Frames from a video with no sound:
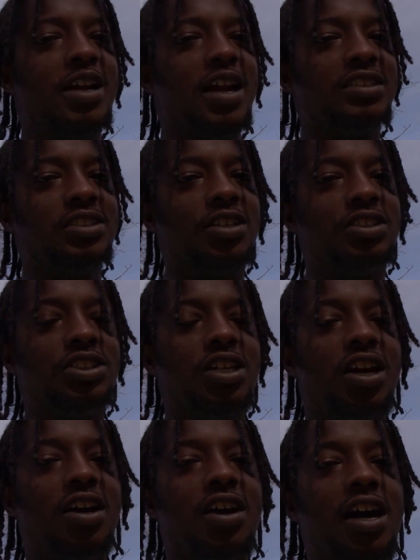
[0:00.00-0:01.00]
and I saw this
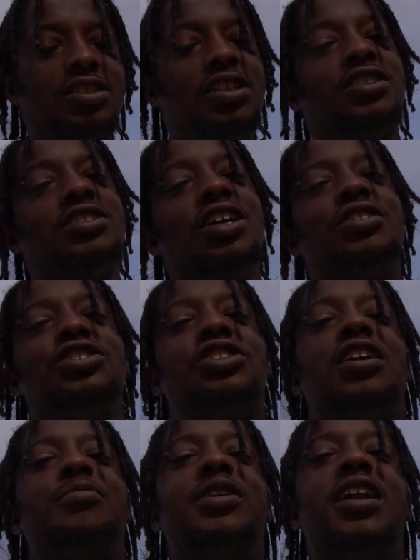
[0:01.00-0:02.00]
uh, I saw this young
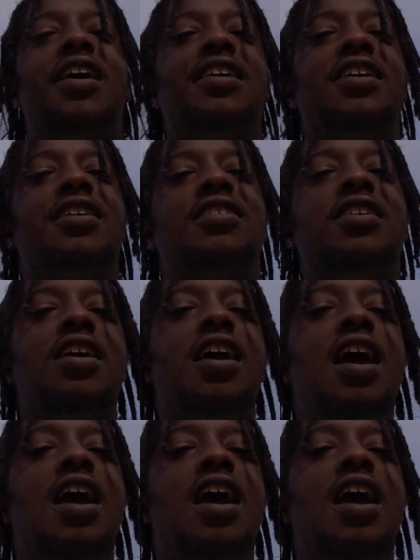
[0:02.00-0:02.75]
gentleman out here,